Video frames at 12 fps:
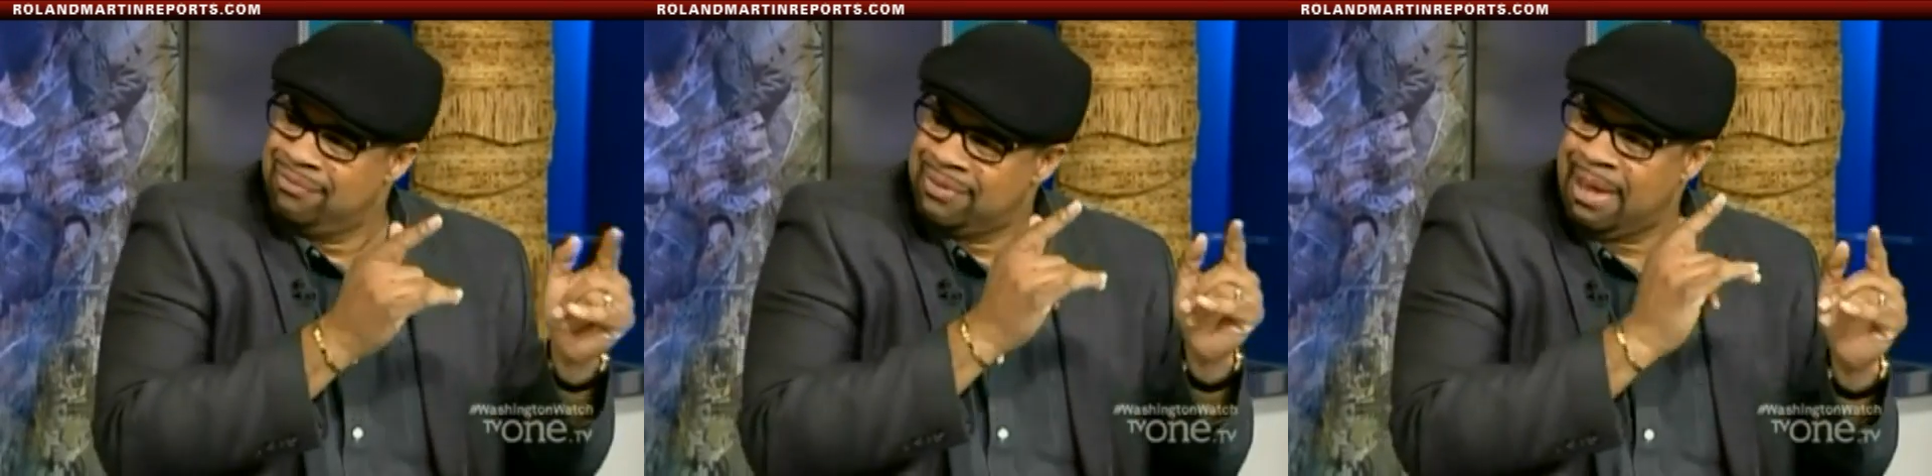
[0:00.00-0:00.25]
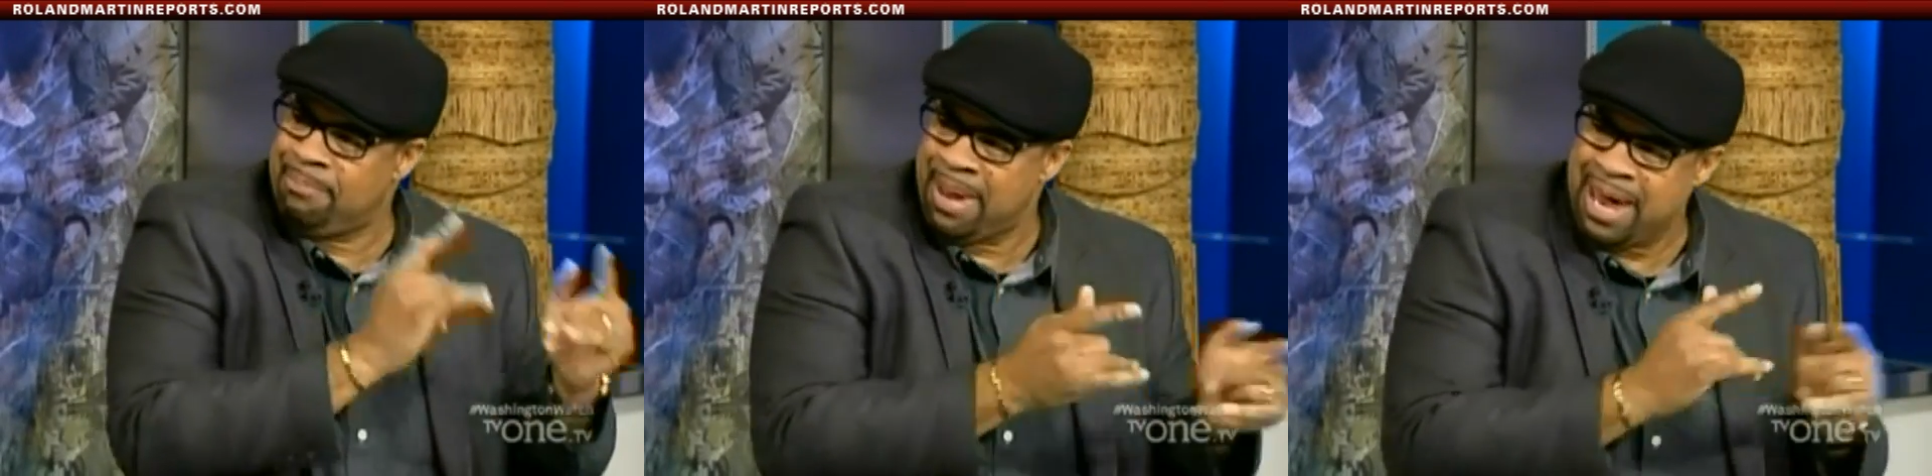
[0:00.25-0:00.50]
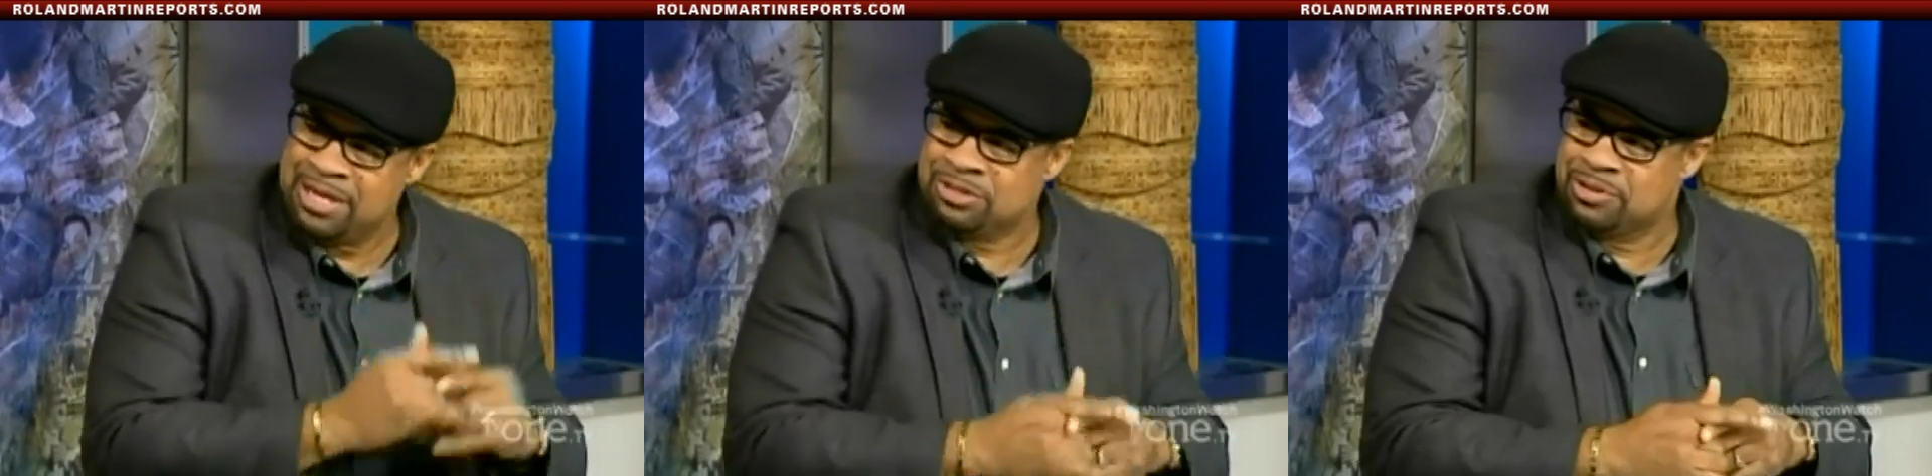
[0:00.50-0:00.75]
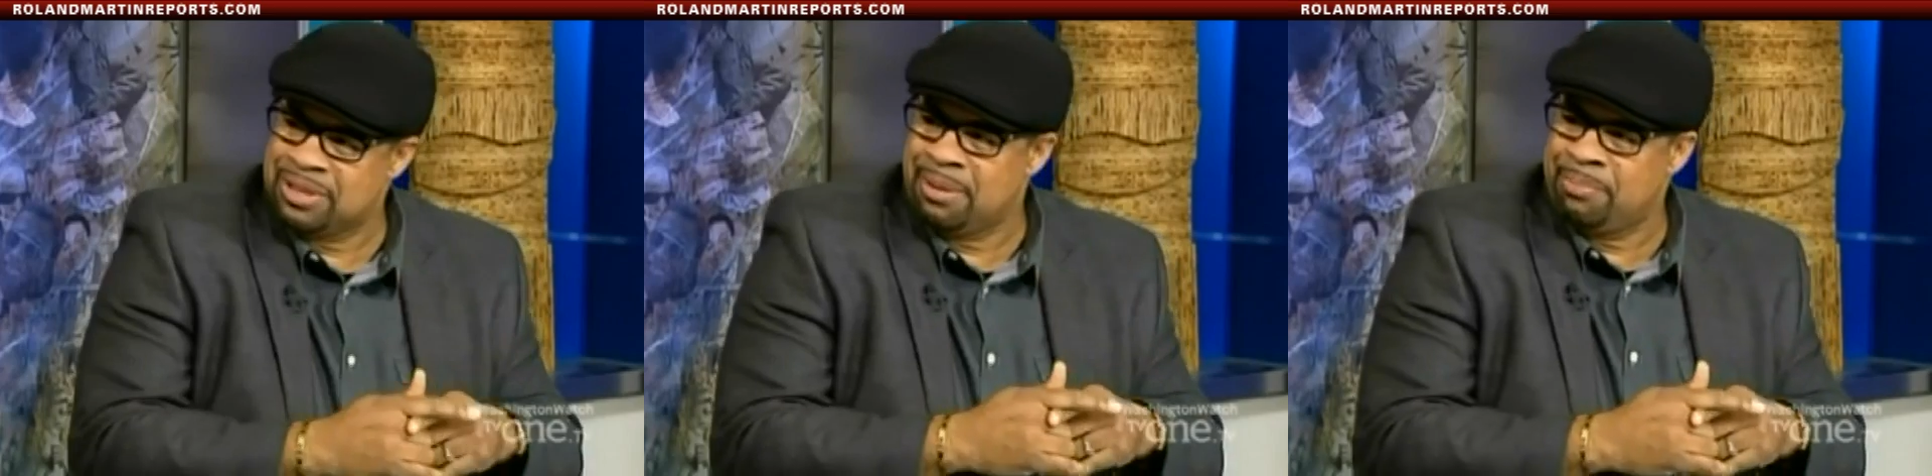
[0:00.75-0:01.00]
that
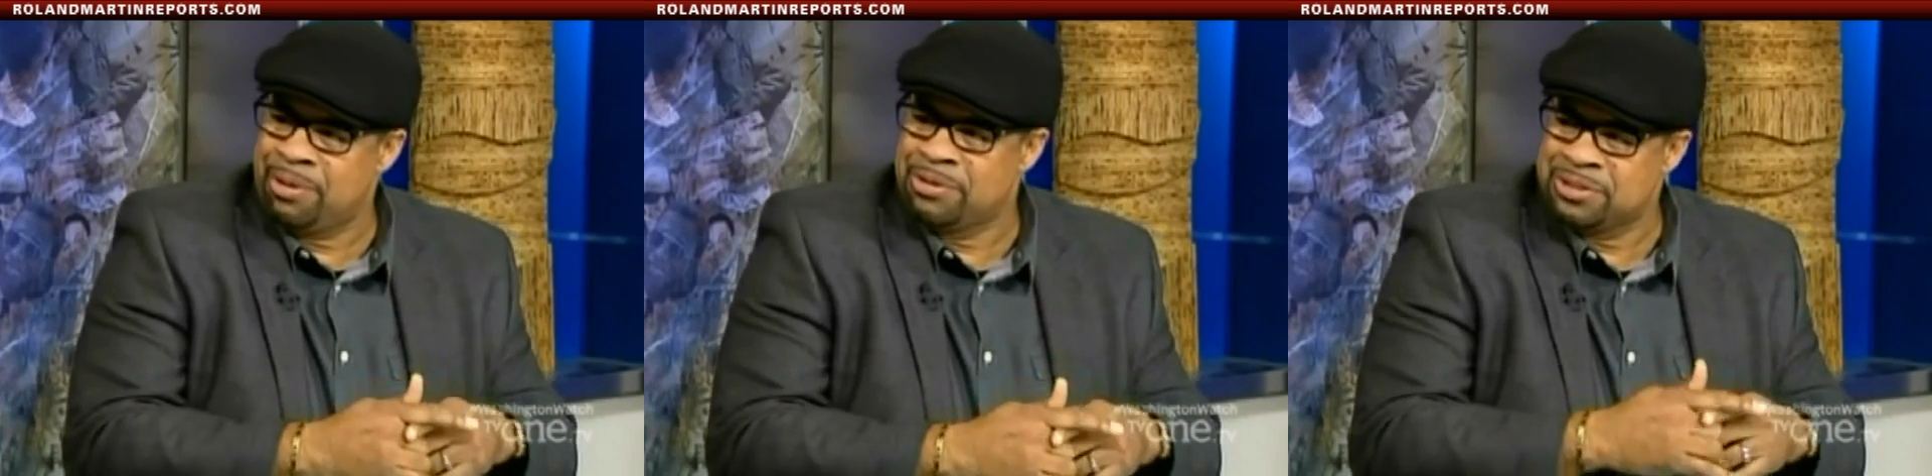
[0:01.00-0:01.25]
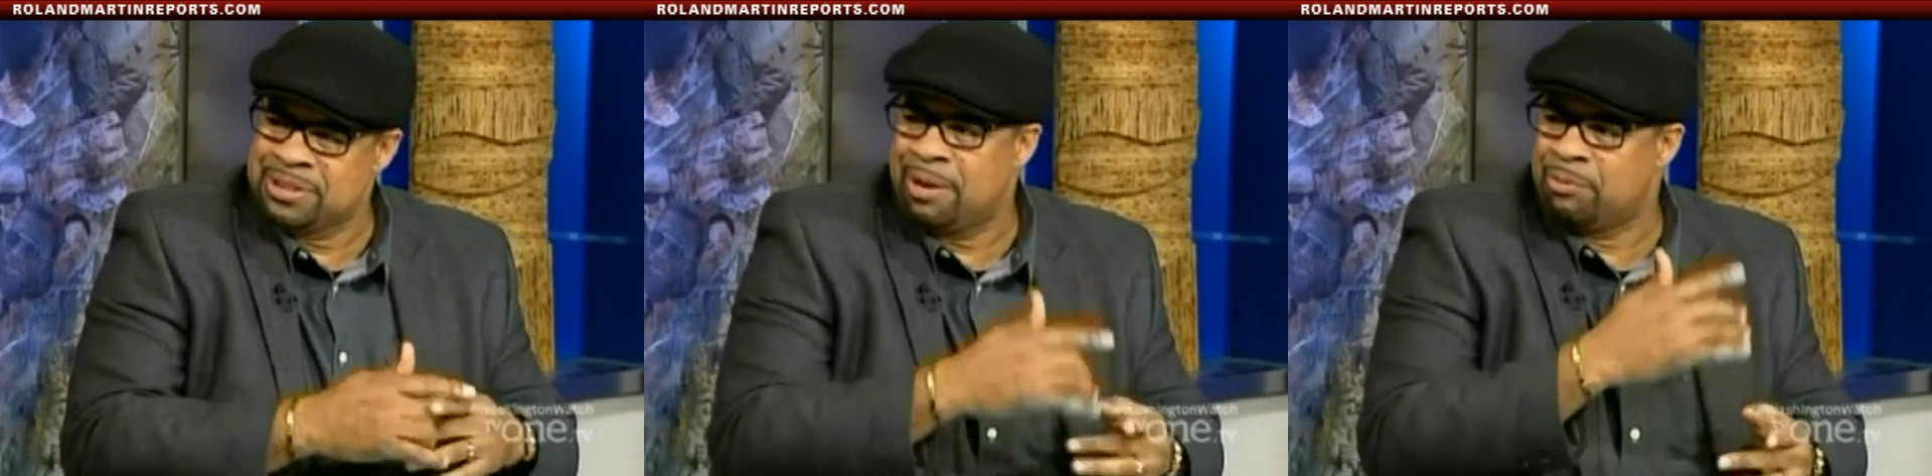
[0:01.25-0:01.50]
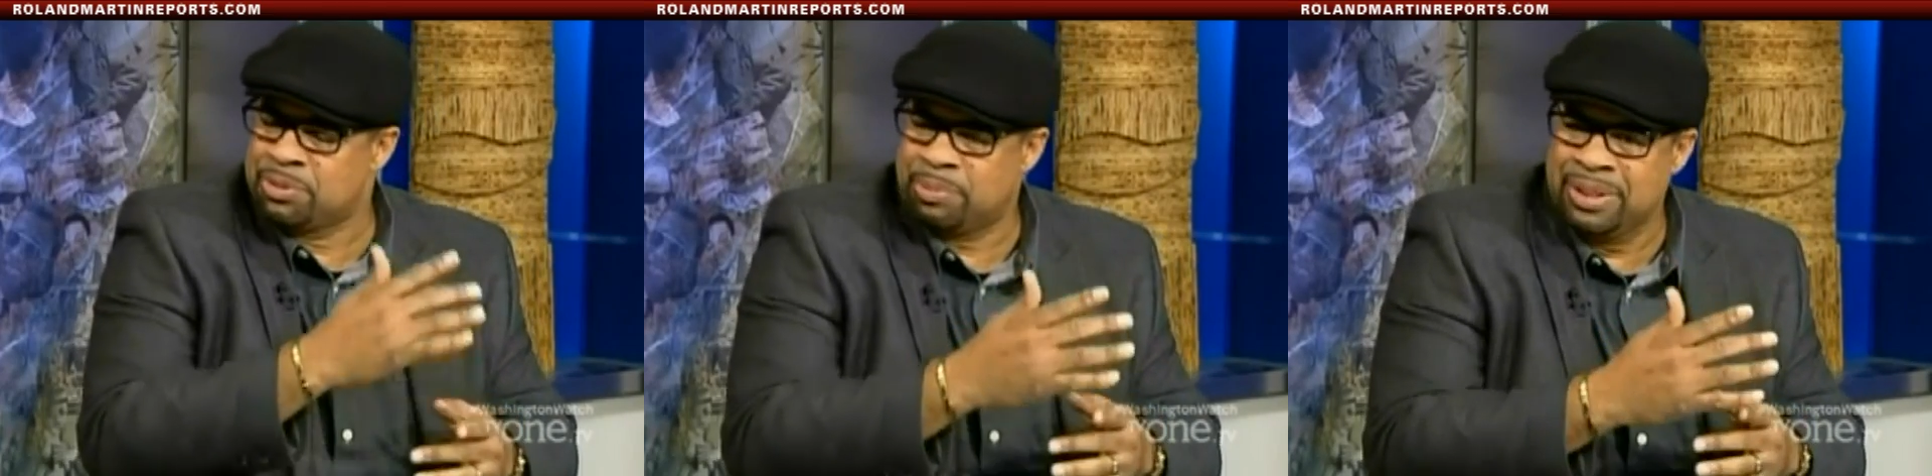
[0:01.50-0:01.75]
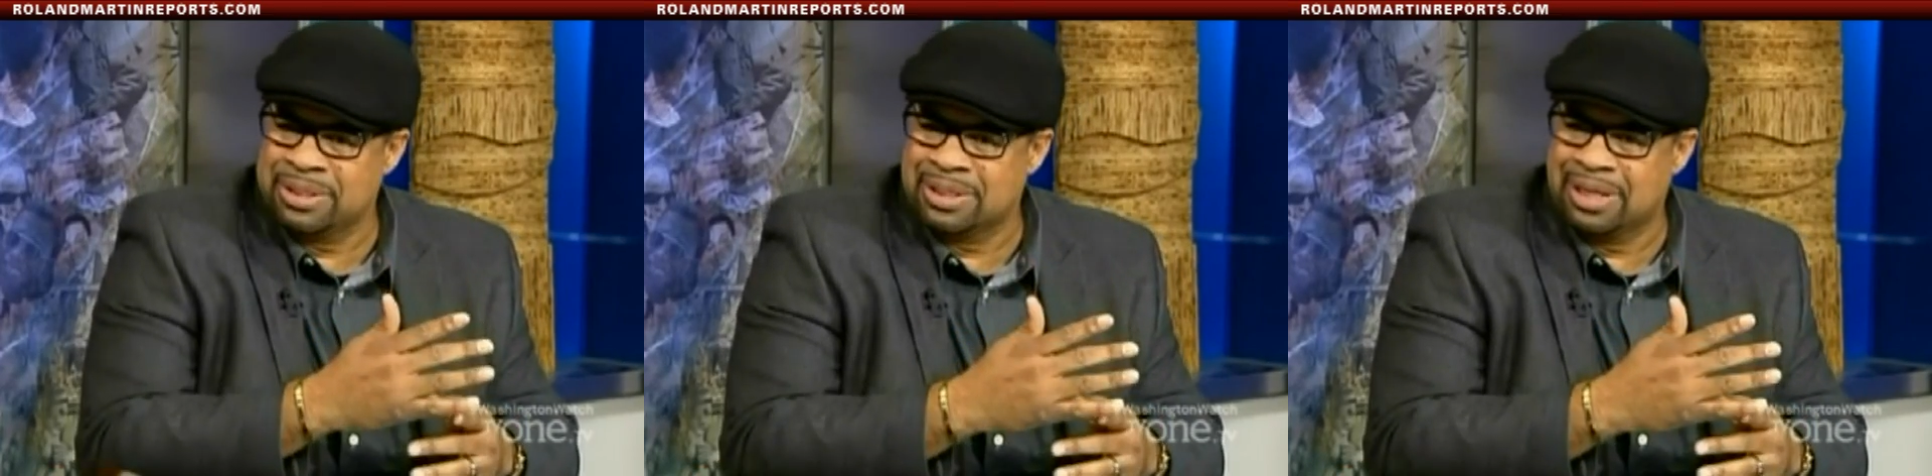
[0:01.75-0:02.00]
pastor, that person that was
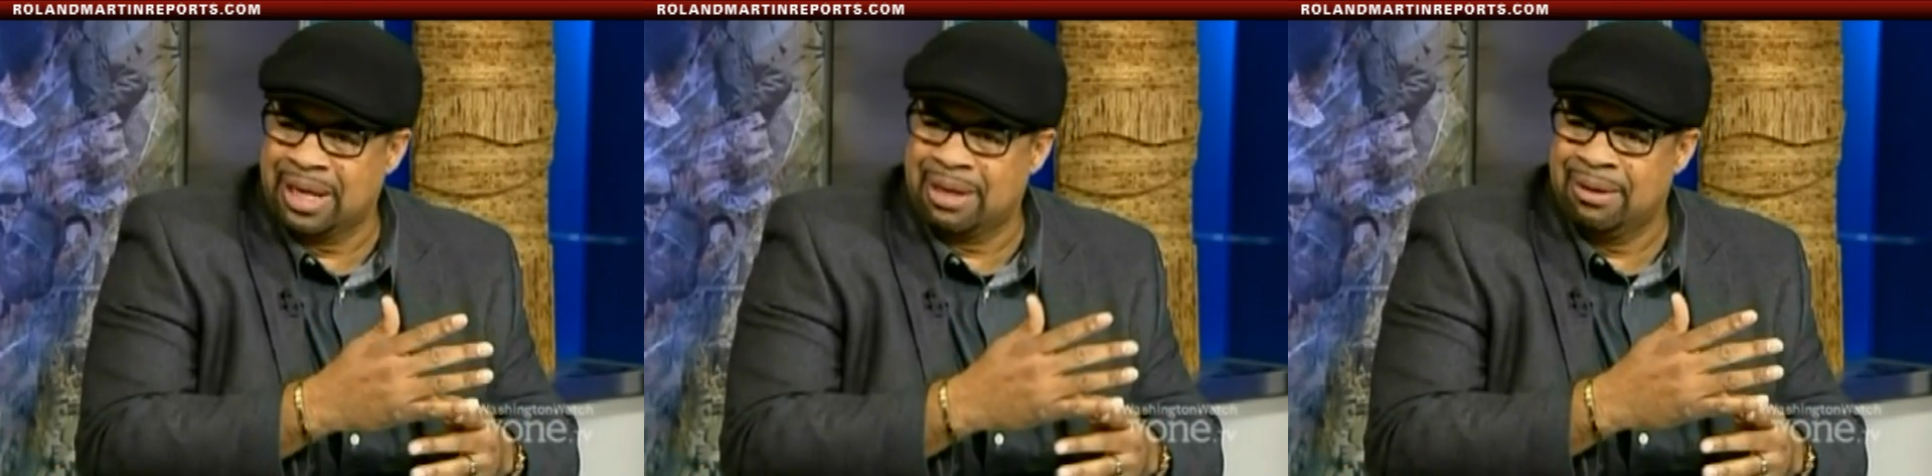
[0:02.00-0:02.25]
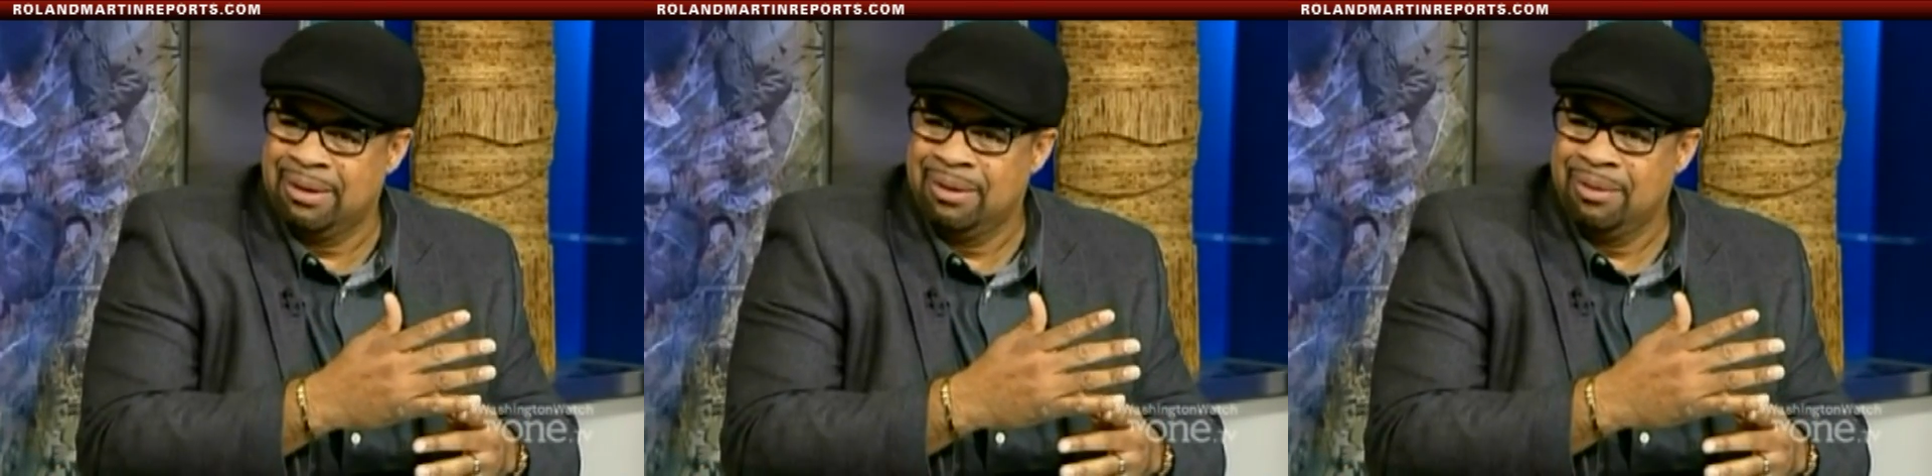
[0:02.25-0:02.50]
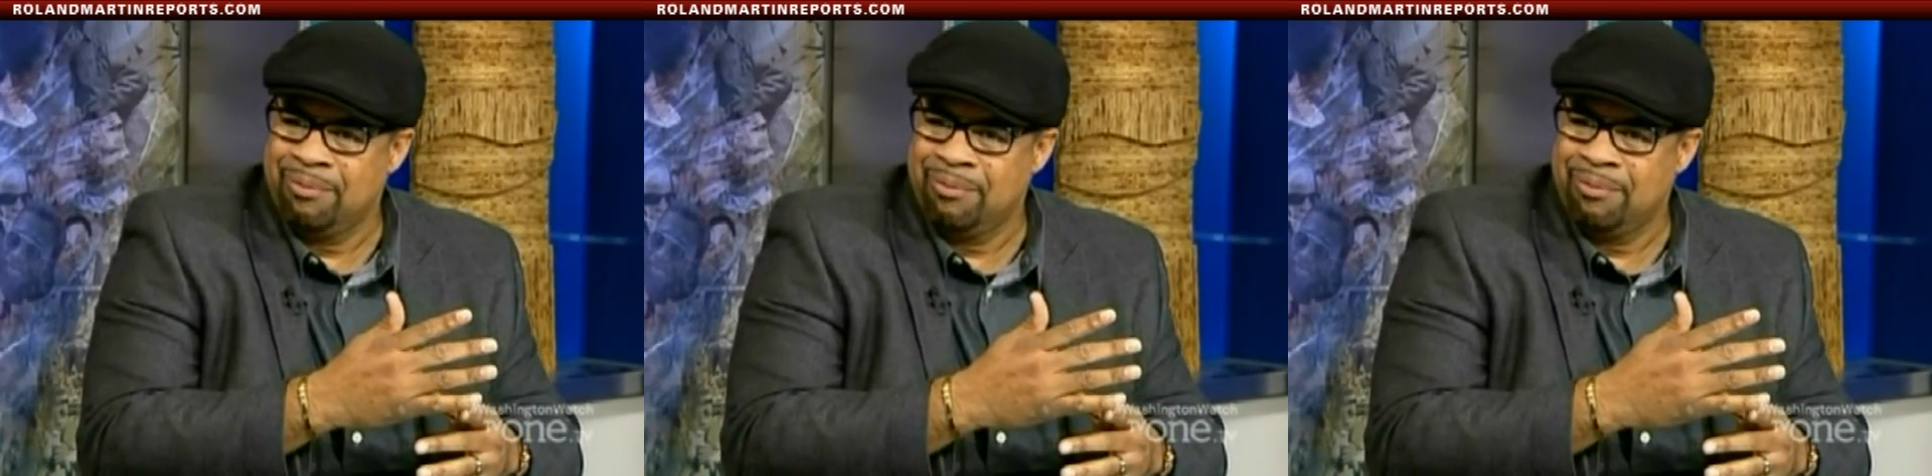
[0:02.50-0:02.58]
preaching, like,